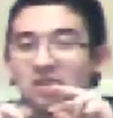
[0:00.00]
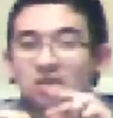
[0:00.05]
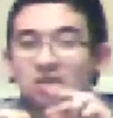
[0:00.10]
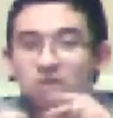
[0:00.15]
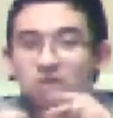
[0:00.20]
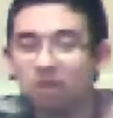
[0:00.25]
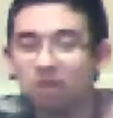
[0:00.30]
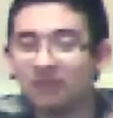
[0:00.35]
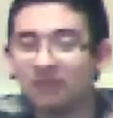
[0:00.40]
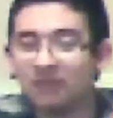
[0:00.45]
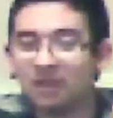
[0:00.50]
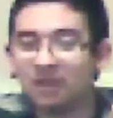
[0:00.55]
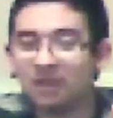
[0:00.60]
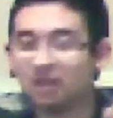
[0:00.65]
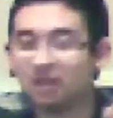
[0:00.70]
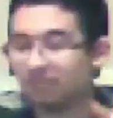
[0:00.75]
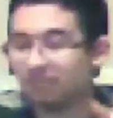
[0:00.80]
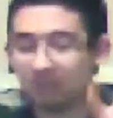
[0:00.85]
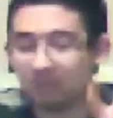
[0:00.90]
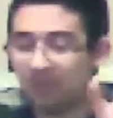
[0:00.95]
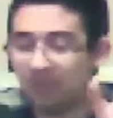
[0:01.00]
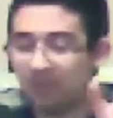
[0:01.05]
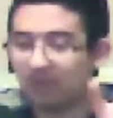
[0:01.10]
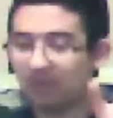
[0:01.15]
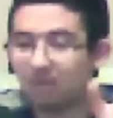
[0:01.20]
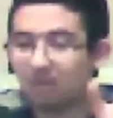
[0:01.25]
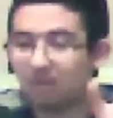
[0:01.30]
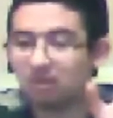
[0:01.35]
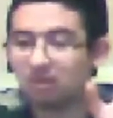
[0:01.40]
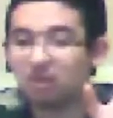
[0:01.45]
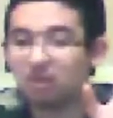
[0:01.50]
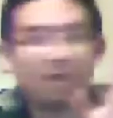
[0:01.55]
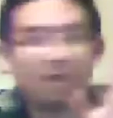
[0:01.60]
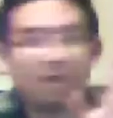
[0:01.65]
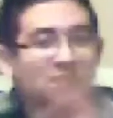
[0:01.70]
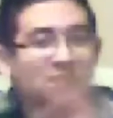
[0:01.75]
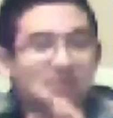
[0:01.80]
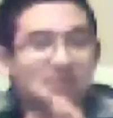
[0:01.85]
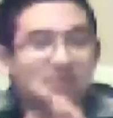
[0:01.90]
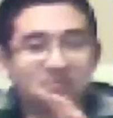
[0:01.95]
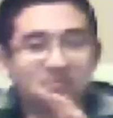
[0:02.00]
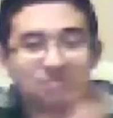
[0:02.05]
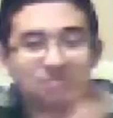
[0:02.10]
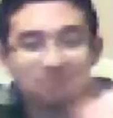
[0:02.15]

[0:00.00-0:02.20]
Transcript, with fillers: two minute limit, and